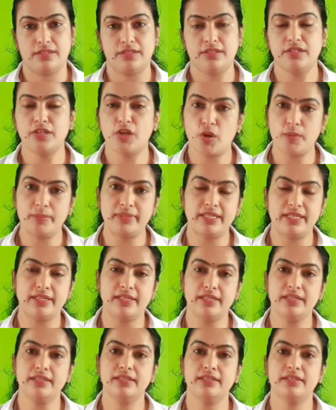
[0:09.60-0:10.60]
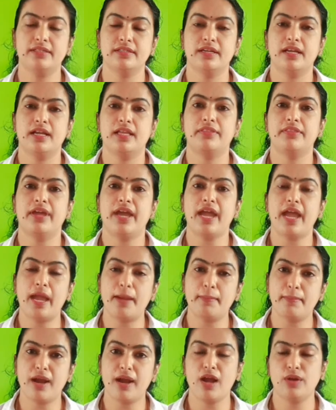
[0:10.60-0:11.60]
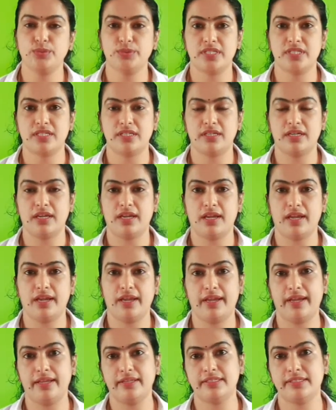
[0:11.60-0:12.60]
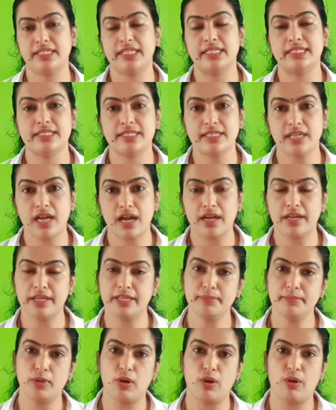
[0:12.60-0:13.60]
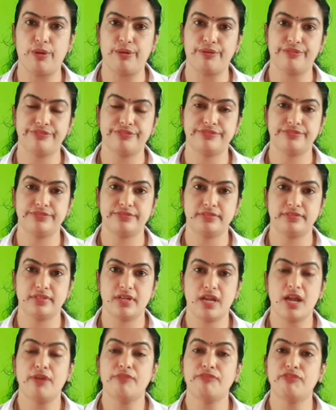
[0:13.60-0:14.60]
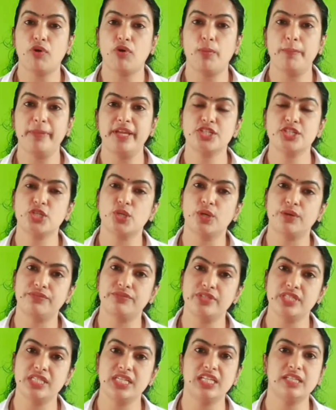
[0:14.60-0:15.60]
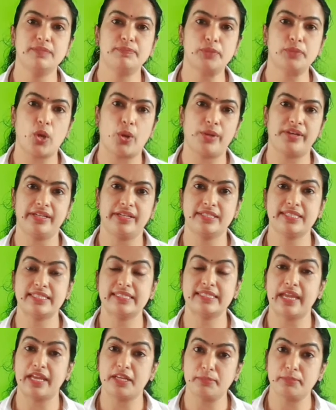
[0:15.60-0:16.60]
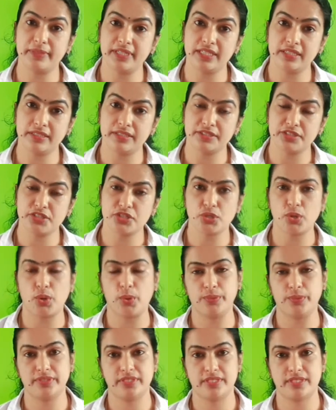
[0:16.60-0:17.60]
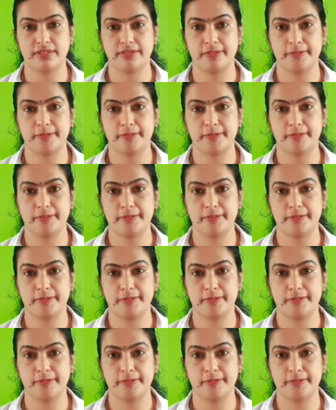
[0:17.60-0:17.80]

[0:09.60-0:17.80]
Normally, the amount and time of formation of gene products can be controlled